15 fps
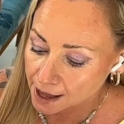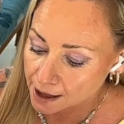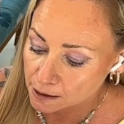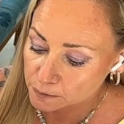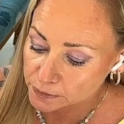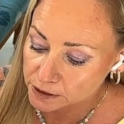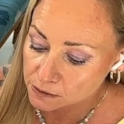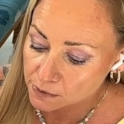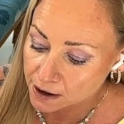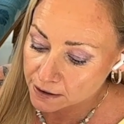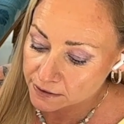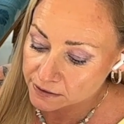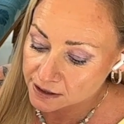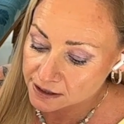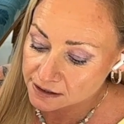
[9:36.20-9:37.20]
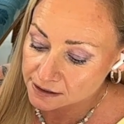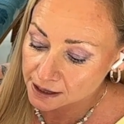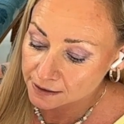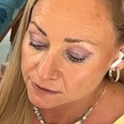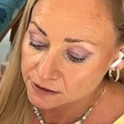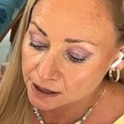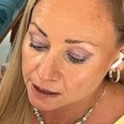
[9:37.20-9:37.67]
They're helping you out in this
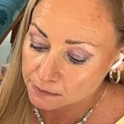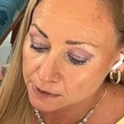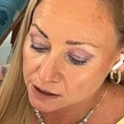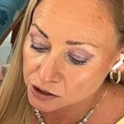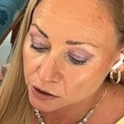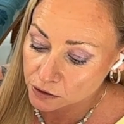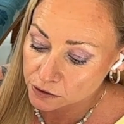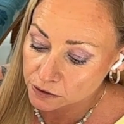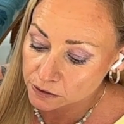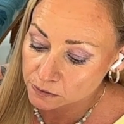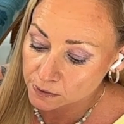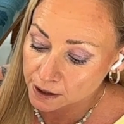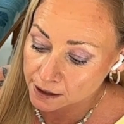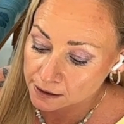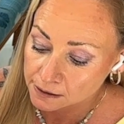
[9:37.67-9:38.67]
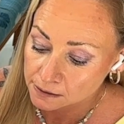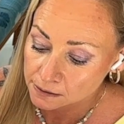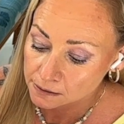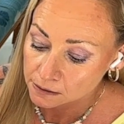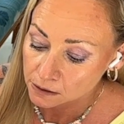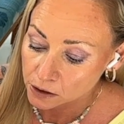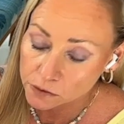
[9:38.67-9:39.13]
lifetime by showing you the way.
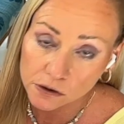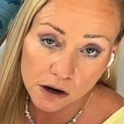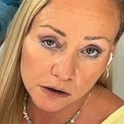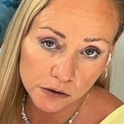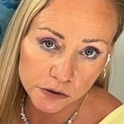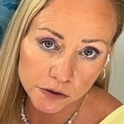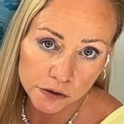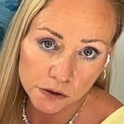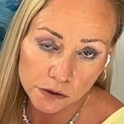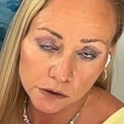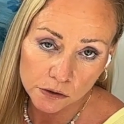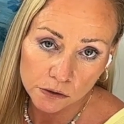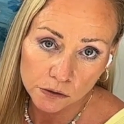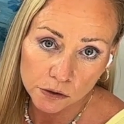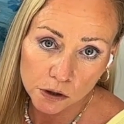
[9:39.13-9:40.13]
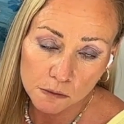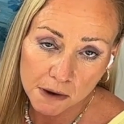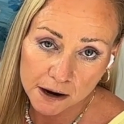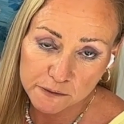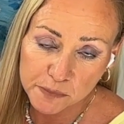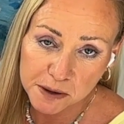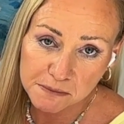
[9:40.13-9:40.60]
Who knows? You
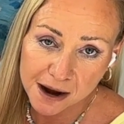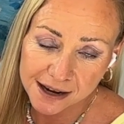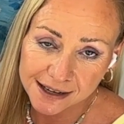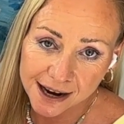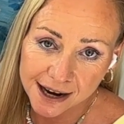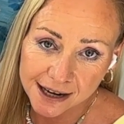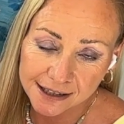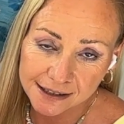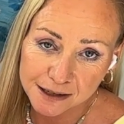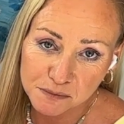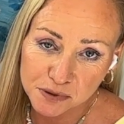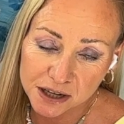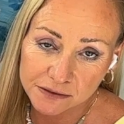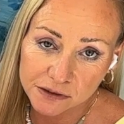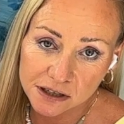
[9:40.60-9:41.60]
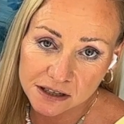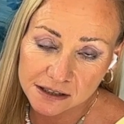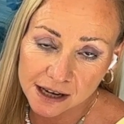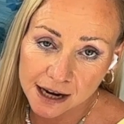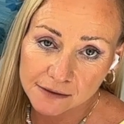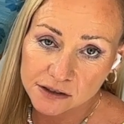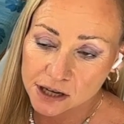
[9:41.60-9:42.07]
might have been my guide in a
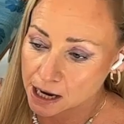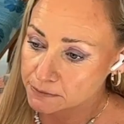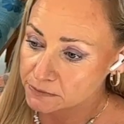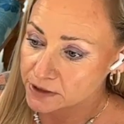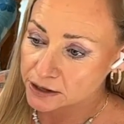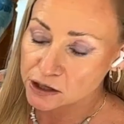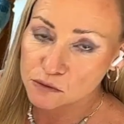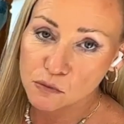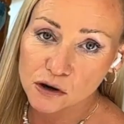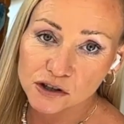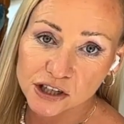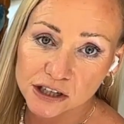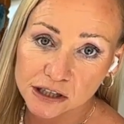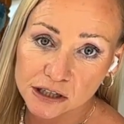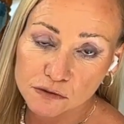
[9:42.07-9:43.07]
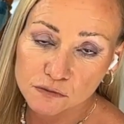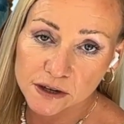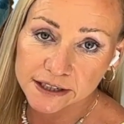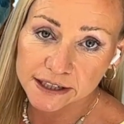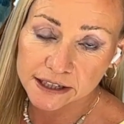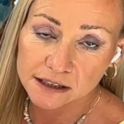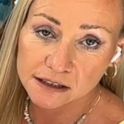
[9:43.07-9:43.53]
previous lifetime, then you're watching this
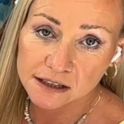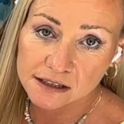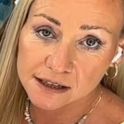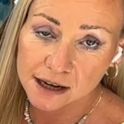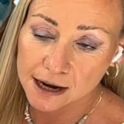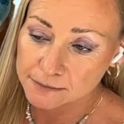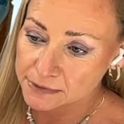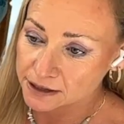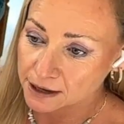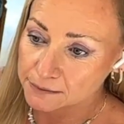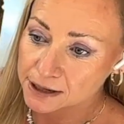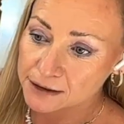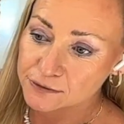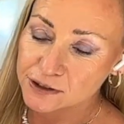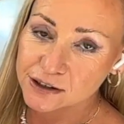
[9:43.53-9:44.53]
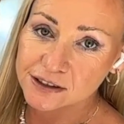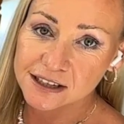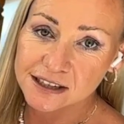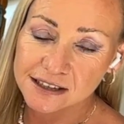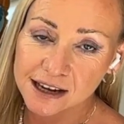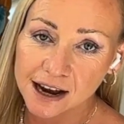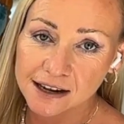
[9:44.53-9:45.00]
reading this time, and I'm giving you
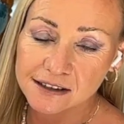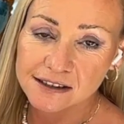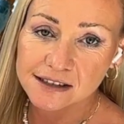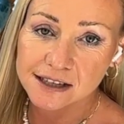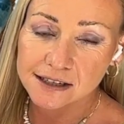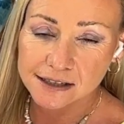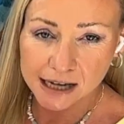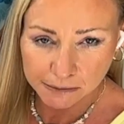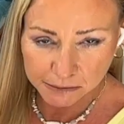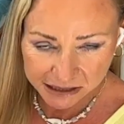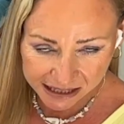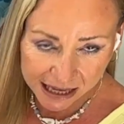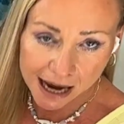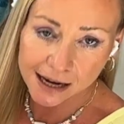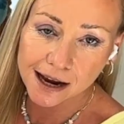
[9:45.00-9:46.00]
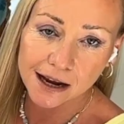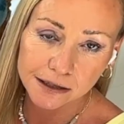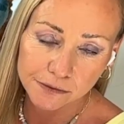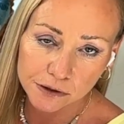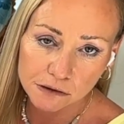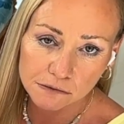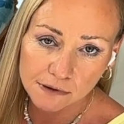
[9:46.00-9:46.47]
this guidance this time. It's that
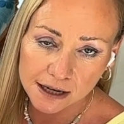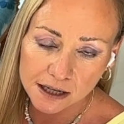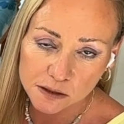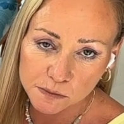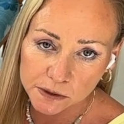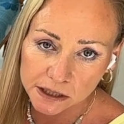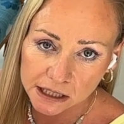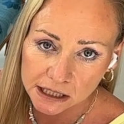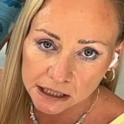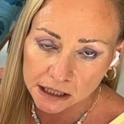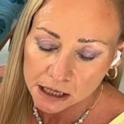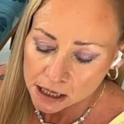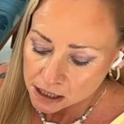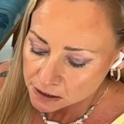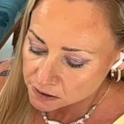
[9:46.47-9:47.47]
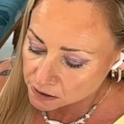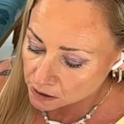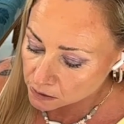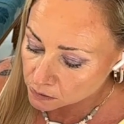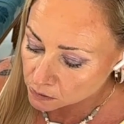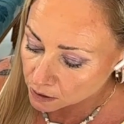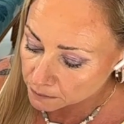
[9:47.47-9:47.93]
kind of an arrangement here.
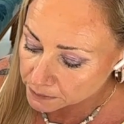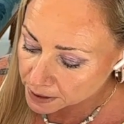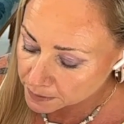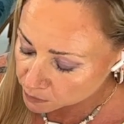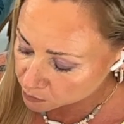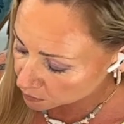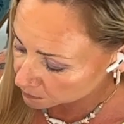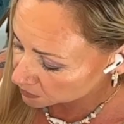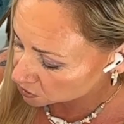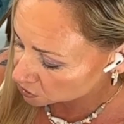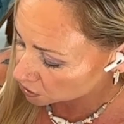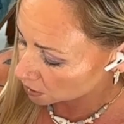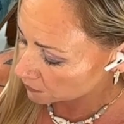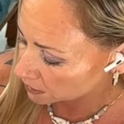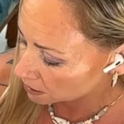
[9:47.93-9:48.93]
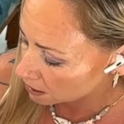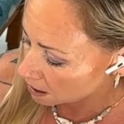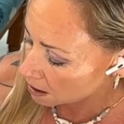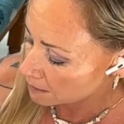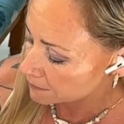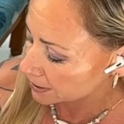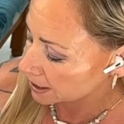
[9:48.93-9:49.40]
So people could be showing
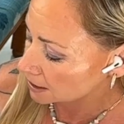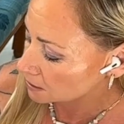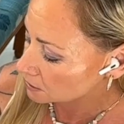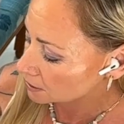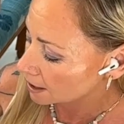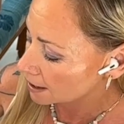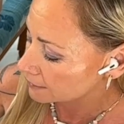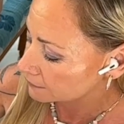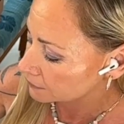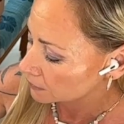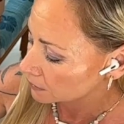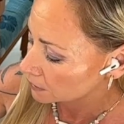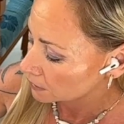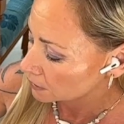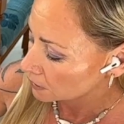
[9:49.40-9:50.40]
up in your life